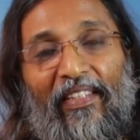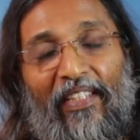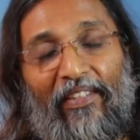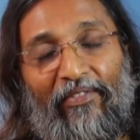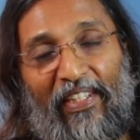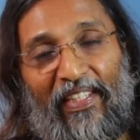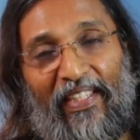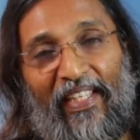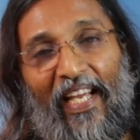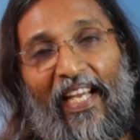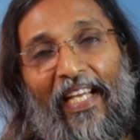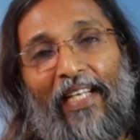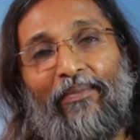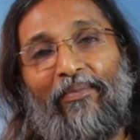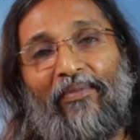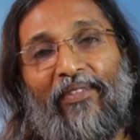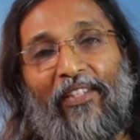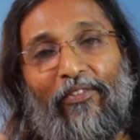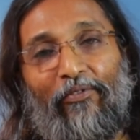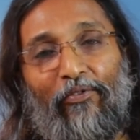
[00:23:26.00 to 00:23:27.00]
giving
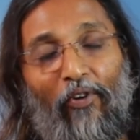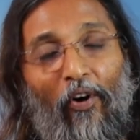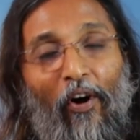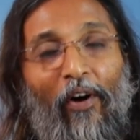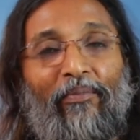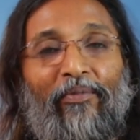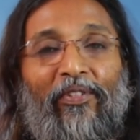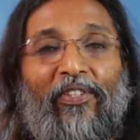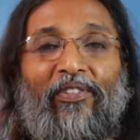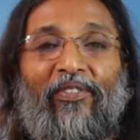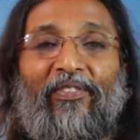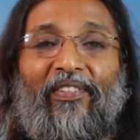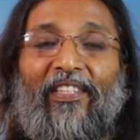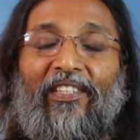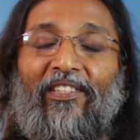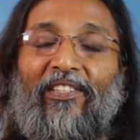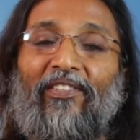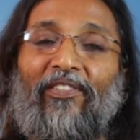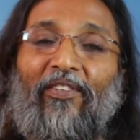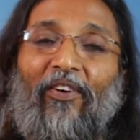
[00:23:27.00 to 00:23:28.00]
names and forms to
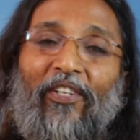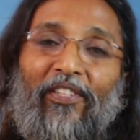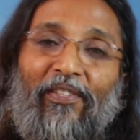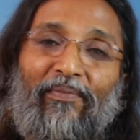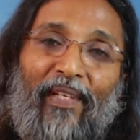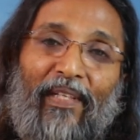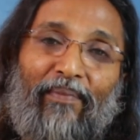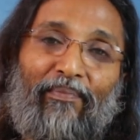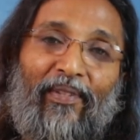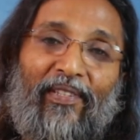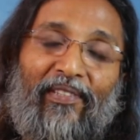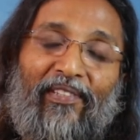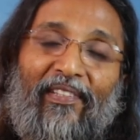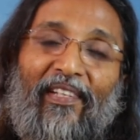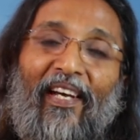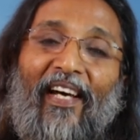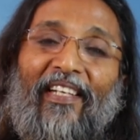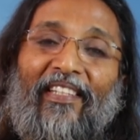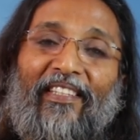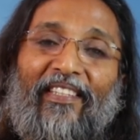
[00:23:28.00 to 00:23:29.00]
this cosmic
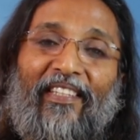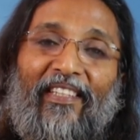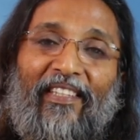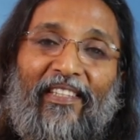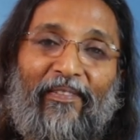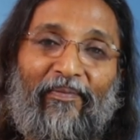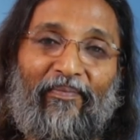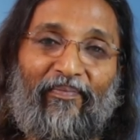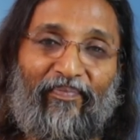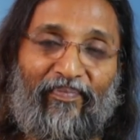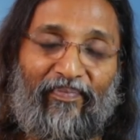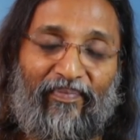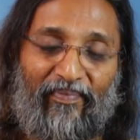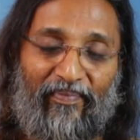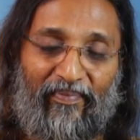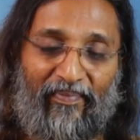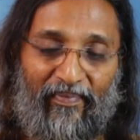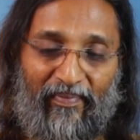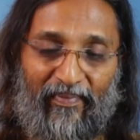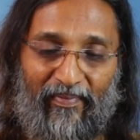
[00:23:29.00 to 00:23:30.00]
personality
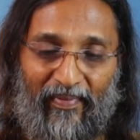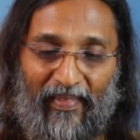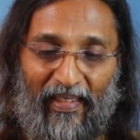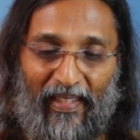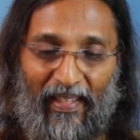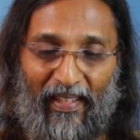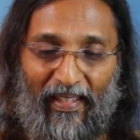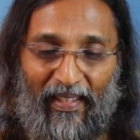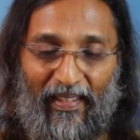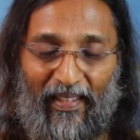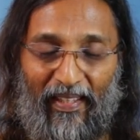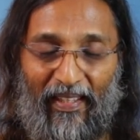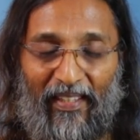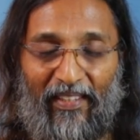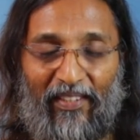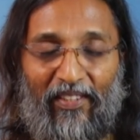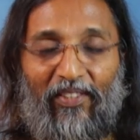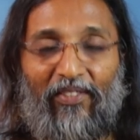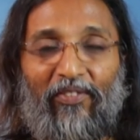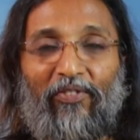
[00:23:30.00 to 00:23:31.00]

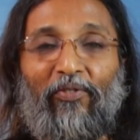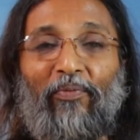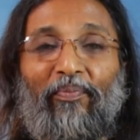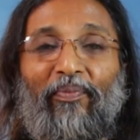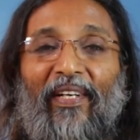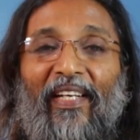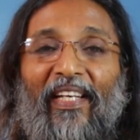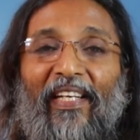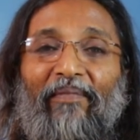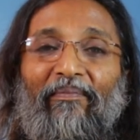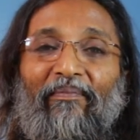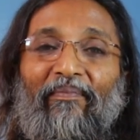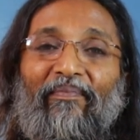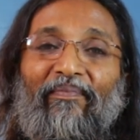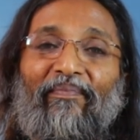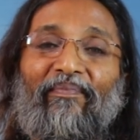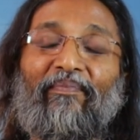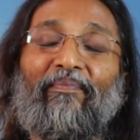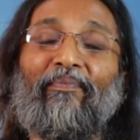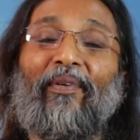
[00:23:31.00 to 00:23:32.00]
as
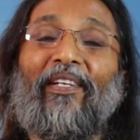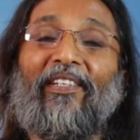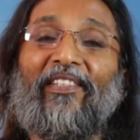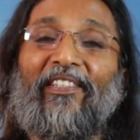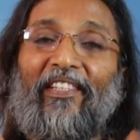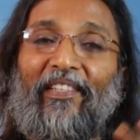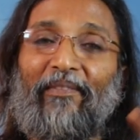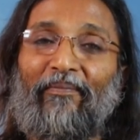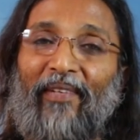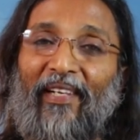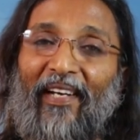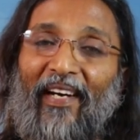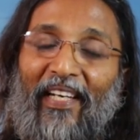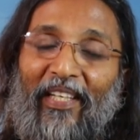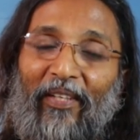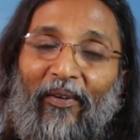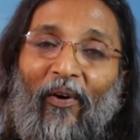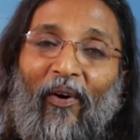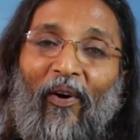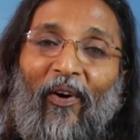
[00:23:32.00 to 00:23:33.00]
supreme person
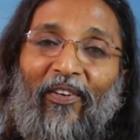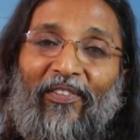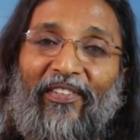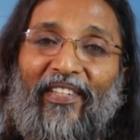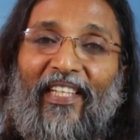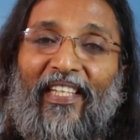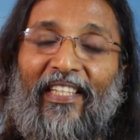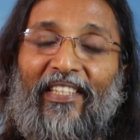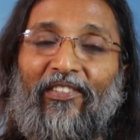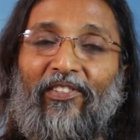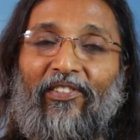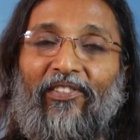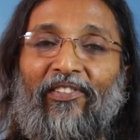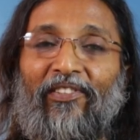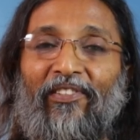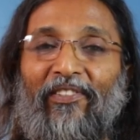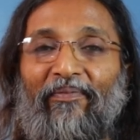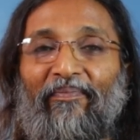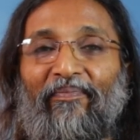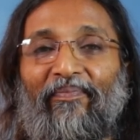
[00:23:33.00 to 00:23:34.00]
behind all
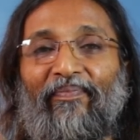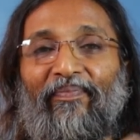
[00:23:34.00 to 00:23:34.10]
things.